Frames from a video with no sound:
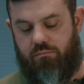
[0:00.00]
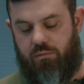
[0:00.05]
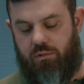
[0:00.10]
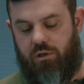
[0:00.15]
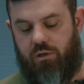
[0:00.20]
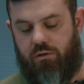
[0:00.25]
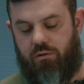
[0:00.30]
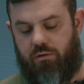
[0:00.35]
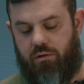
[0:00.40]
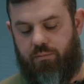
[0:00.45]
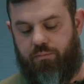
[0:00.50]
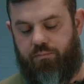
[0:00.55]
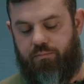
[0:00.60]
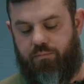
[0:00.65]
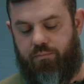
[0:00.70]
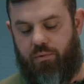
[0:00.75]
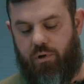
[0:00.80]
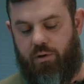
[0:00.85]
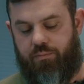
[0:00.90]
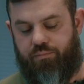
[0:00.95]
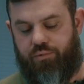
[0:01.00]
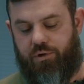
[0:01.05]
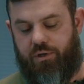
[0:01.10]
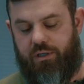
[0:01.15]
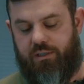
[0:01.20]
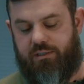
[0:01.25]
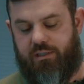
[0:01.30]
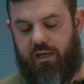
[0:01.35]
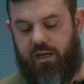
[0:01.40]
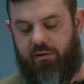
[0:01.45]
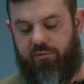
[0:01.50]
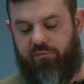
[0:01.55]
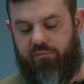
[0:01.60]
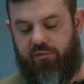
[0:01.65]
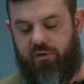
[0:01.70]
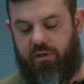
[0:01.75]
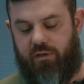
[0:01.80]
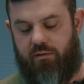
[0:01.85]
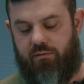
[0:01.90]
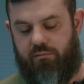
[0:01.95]
you know, a, a pretty tight
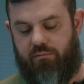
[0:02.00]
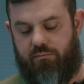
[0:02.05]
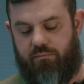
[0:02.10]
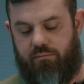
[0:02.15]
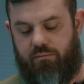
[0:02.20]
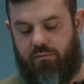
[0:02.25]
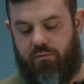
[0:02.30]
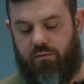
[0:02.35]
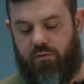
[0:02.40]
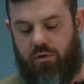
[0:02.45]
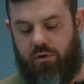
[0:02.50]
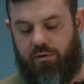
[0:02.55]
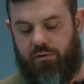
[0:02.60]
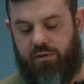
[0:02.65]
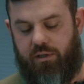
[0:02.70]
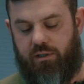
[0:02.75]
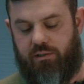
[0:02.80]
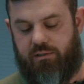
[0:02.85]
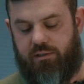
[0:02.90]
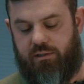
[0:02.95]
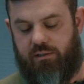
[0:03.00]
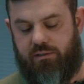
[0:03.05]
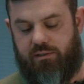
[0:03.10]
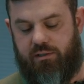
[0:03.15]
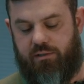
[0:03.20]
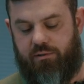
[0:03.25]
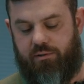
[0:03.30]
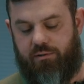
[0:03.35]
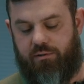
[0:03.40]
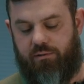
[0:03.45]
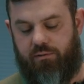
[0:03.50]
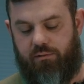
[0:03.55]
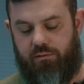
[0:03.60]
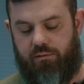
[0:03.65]
fit, all things considered.